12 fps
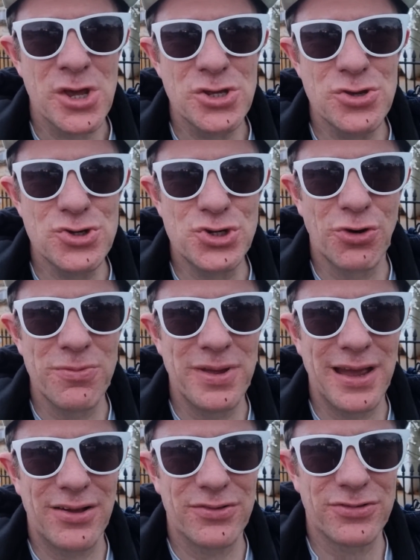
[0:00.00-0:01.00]
You join me
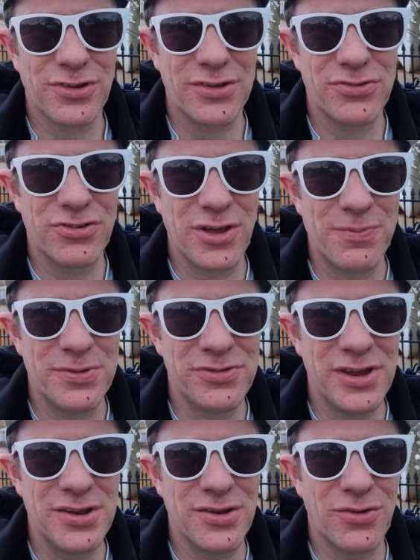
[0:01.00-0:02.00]
outside
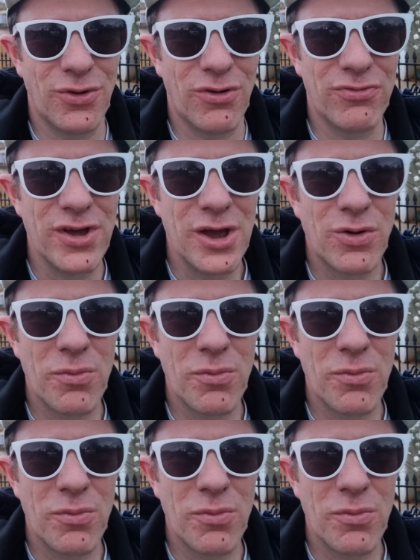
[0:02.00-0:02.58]
Serpentine North,